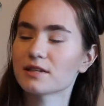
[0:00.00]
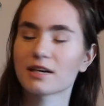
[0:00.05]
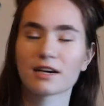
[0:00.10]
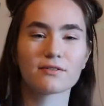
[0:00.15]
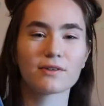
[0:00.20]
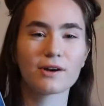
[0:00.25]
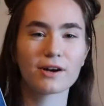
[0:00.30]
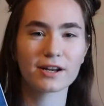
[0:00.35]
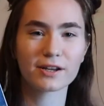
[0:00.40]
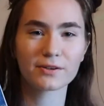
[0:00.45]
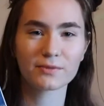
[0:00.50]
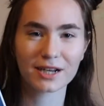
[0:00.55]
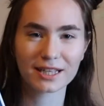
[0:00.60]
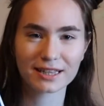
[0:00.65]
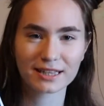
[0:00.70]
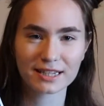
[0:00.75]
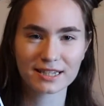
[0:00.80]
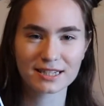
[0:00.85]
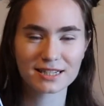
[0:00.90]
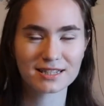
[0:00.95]
I've already read
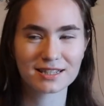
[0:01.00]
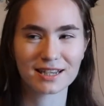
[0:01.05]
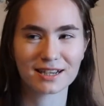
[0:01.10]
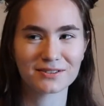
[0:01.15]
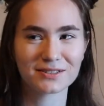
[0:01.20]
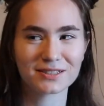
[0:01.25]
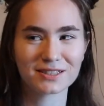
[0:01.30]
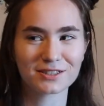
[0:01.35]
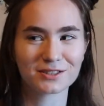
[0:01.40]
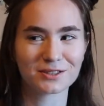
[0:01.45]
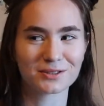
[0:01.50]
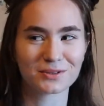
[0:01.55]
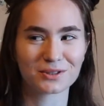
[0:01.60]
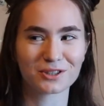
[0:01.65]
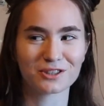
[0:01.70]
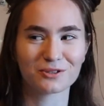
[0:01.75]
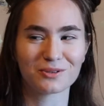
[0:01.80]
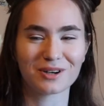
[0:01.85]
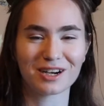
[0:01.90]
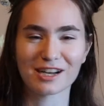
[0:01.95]
this. I really don't
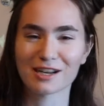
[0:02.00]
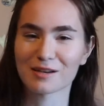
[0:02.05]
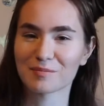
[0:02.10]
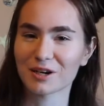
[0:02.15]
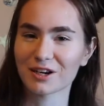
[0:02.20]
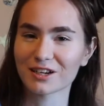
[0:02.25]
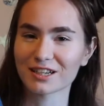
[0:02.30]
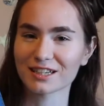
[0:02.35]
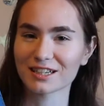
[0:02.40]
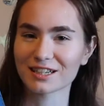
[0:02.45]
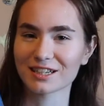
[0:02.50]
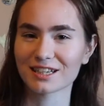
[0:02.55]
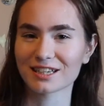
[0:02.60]
know why I bought it.